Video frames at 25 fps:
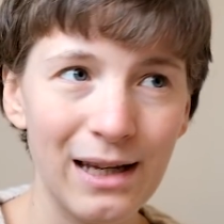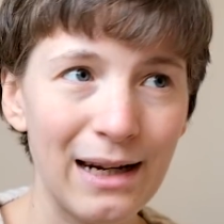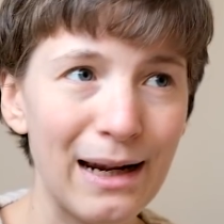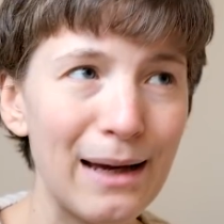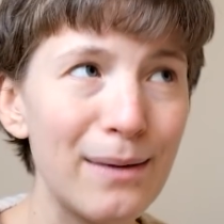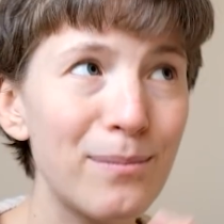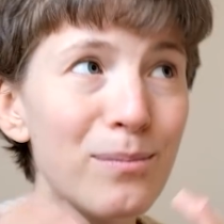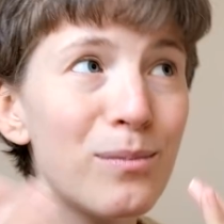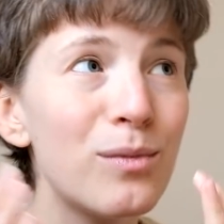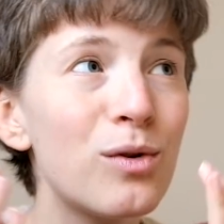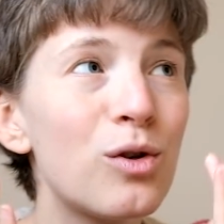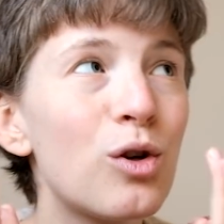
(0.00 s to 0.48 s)
And
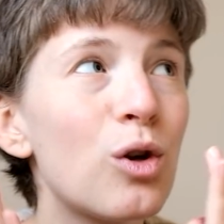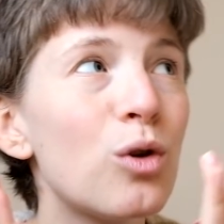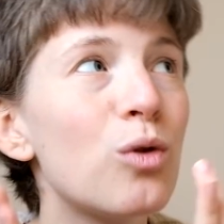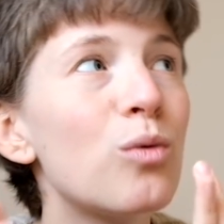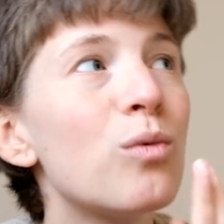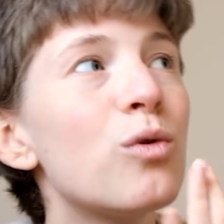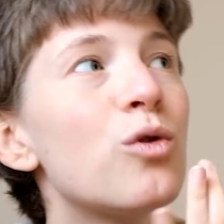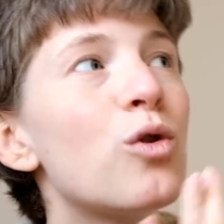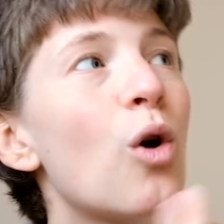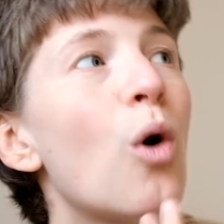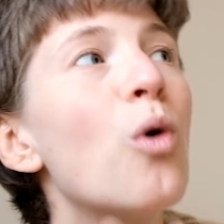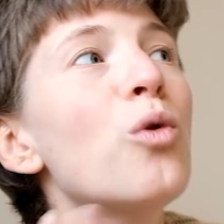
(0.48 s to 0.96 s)
I
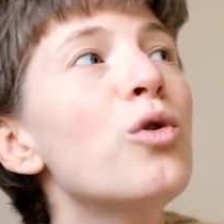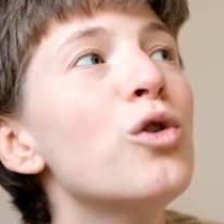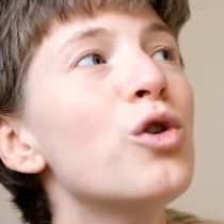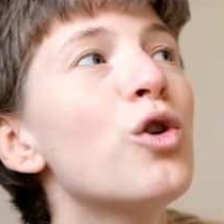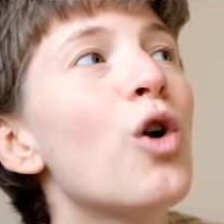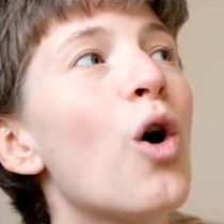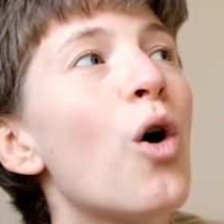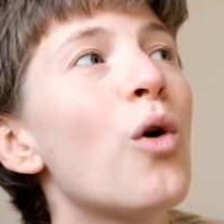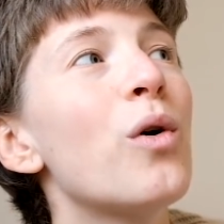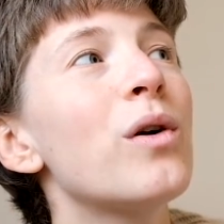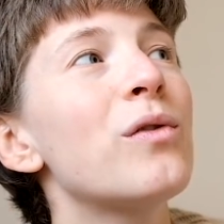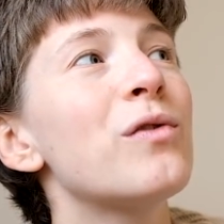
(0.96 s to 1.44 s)
don't
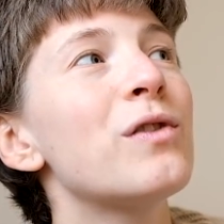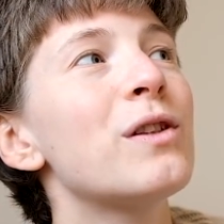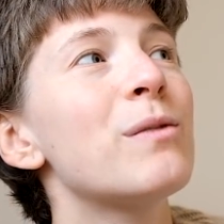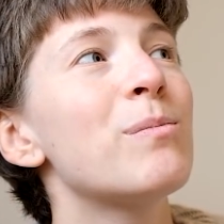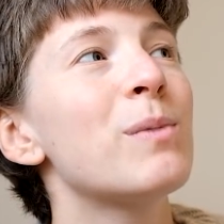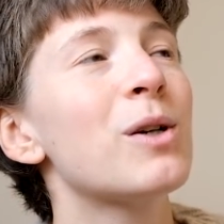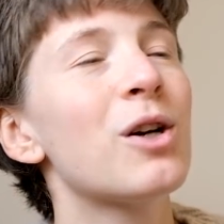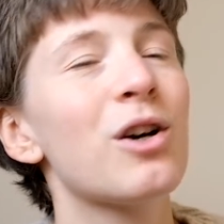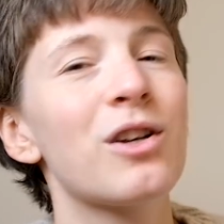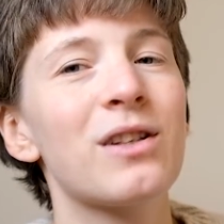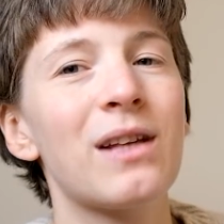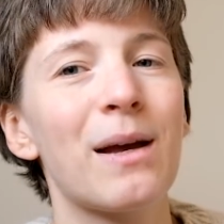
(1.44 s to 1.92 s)
know if it's
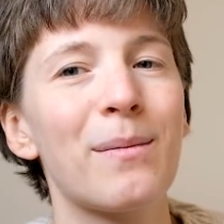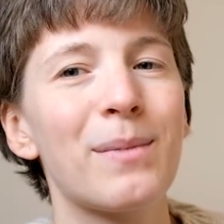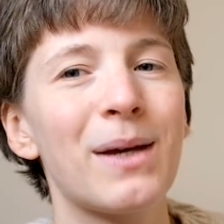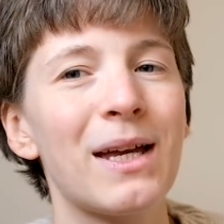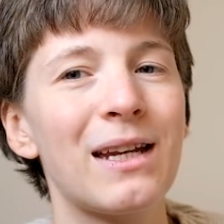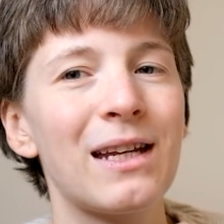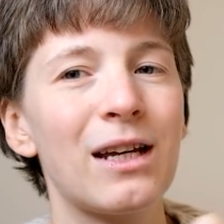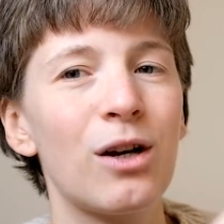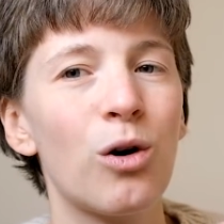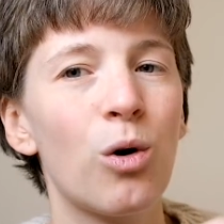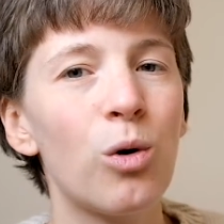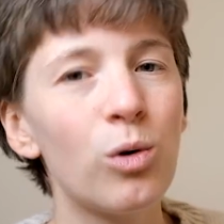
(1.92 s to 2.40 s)
because I'm
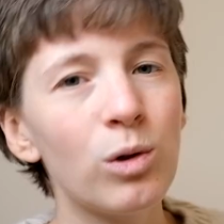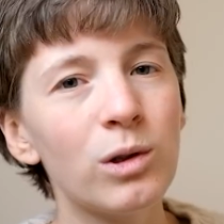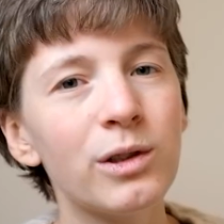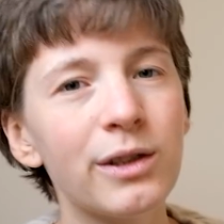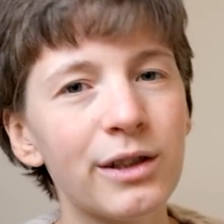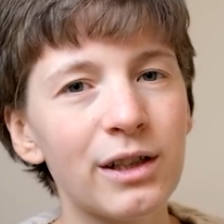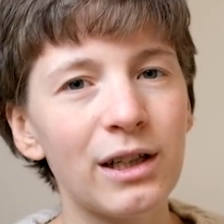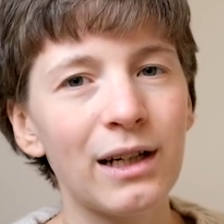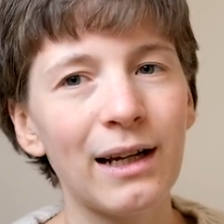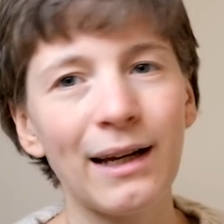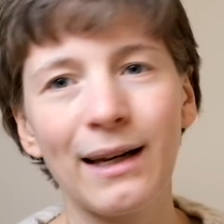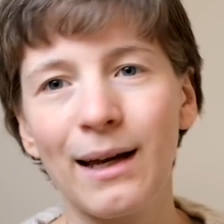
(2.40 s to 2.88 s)
getting
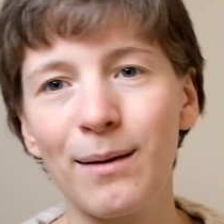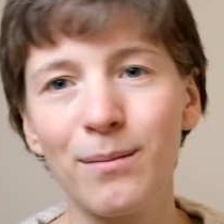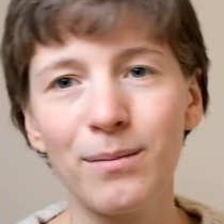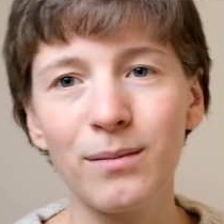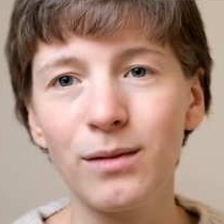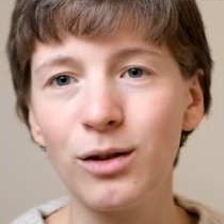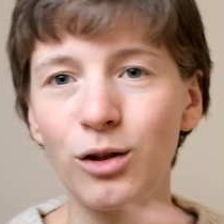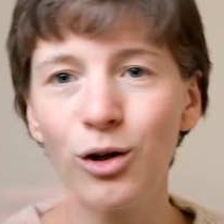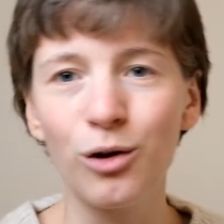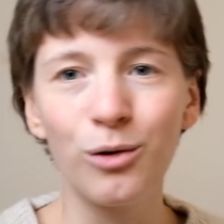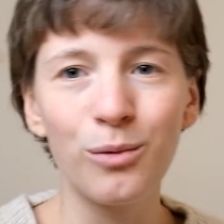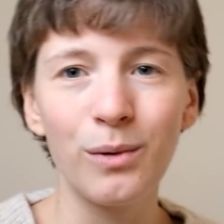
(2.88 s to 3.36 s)
older, like
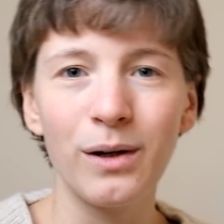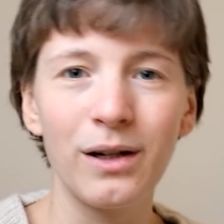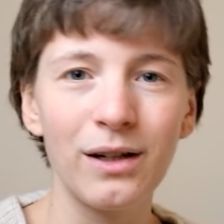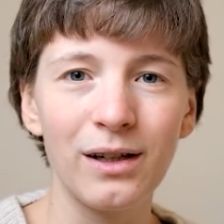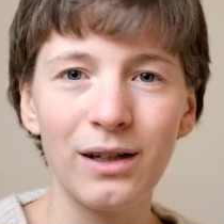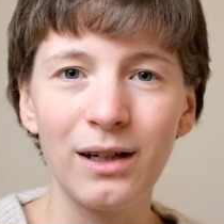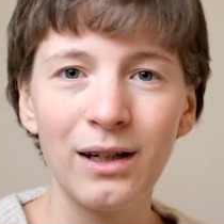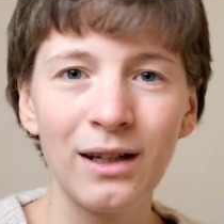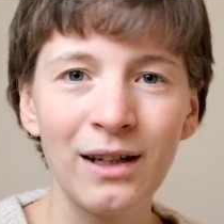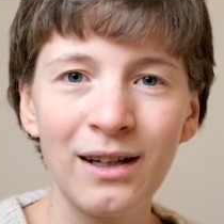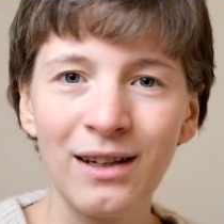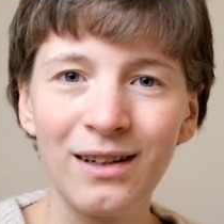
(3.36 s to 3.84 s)
I'm
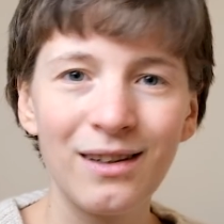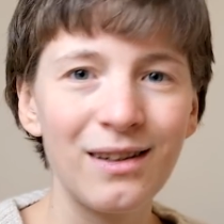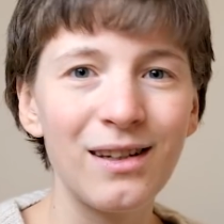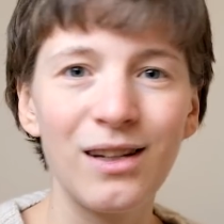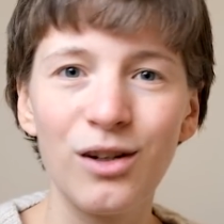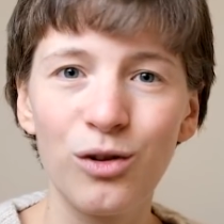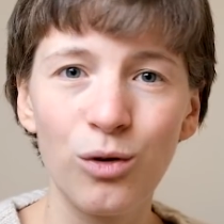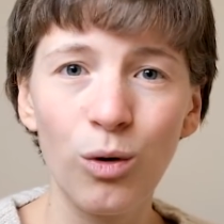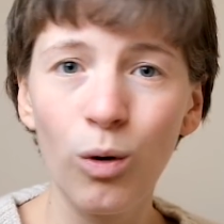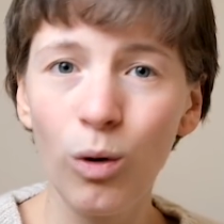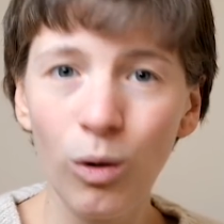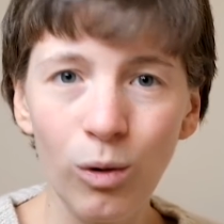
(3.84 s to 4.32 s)
nowhere
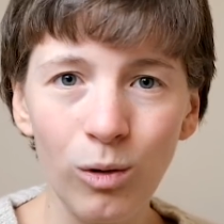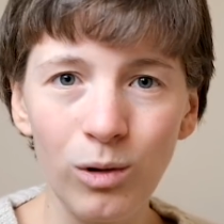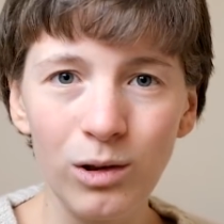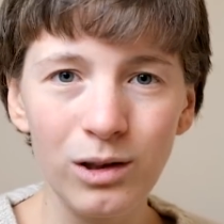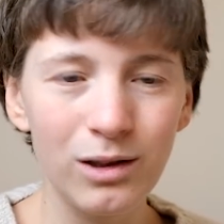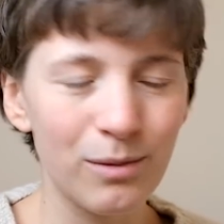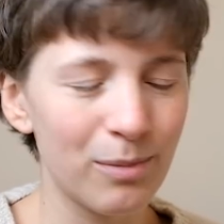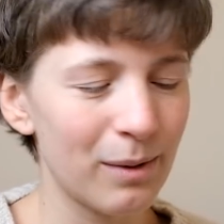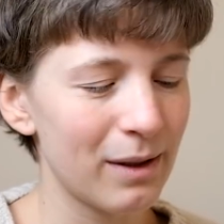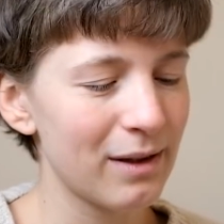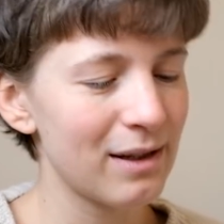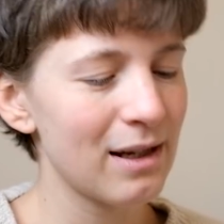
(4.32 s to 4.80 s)
near
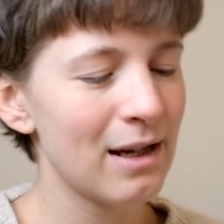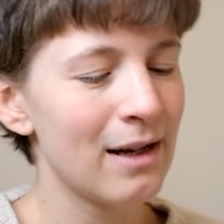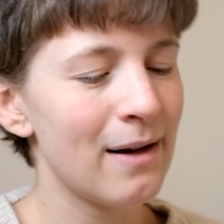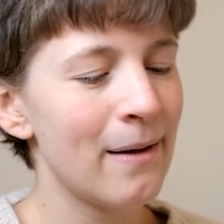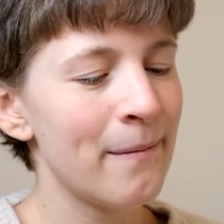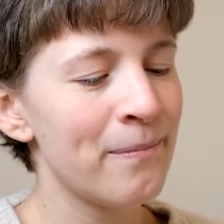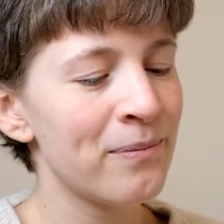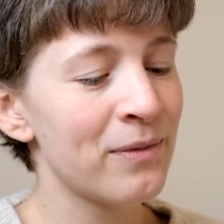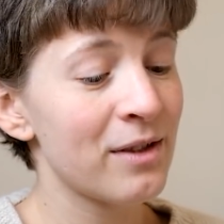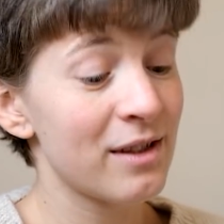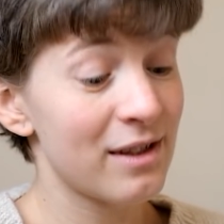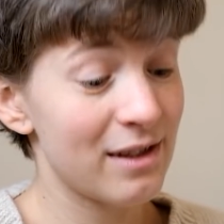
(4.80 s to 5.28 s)
old, but
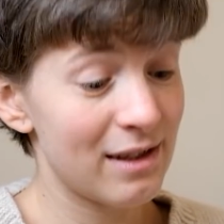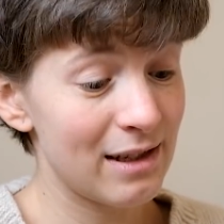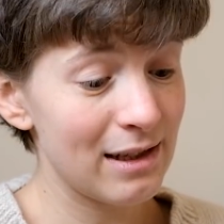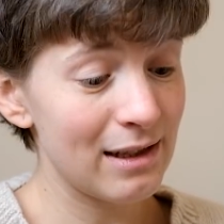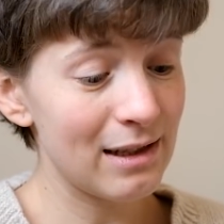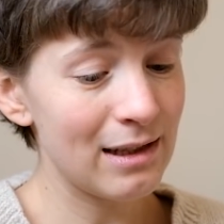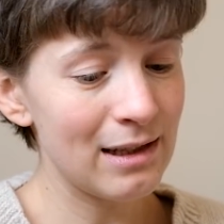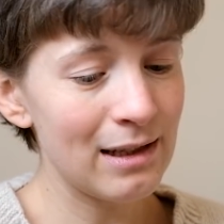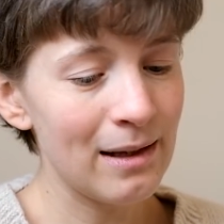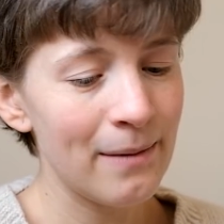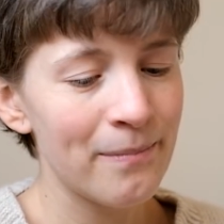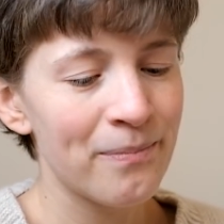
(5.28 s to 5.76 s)

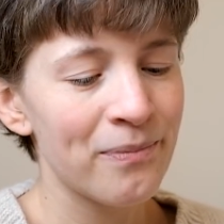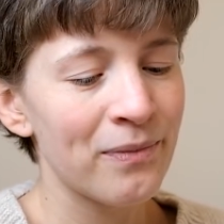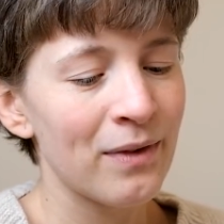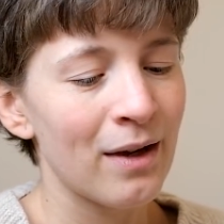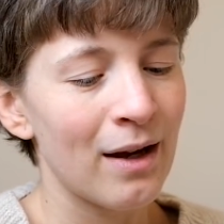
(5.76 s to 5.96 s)
still,